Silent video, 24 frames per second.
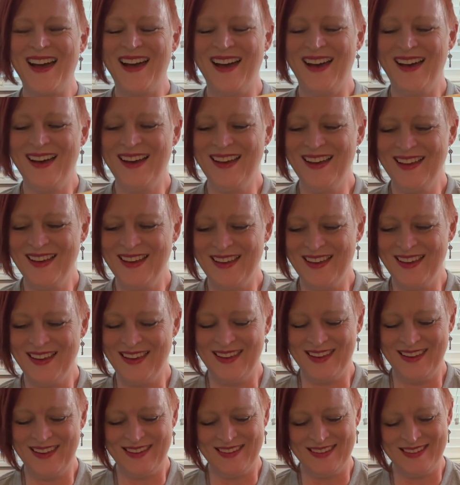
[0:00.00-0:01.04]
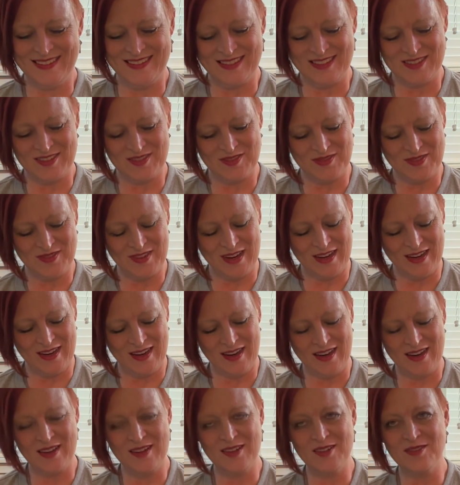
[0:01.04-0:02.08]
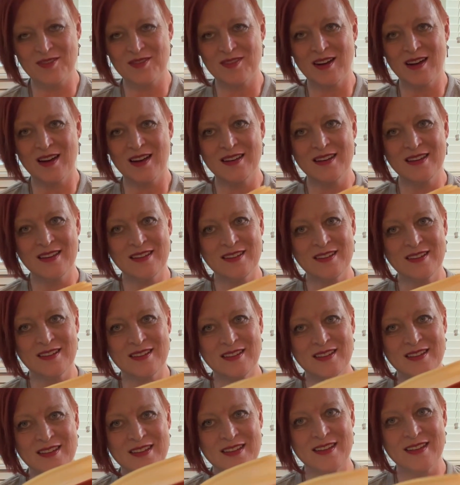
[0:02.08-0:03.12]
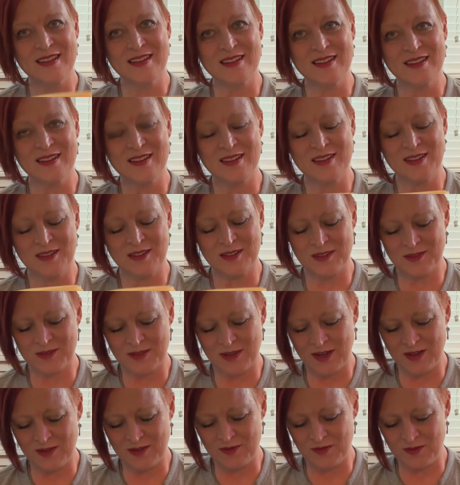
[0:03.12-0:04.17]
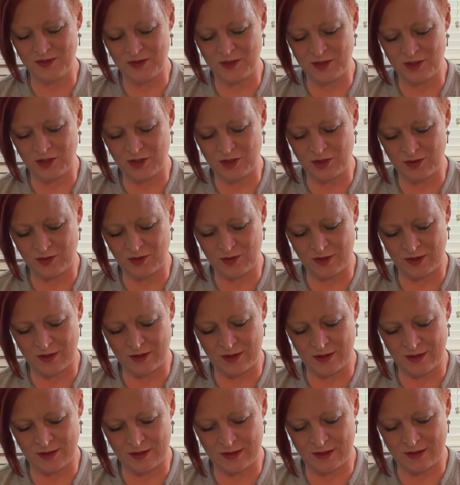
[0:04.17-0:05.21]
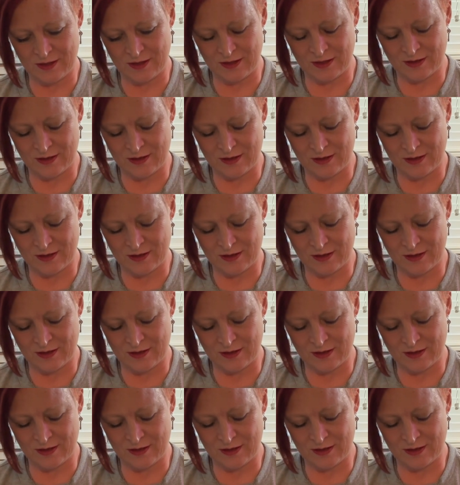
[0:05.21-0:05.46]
Hi, it's Red-Headed Riding Hood here, Red for short.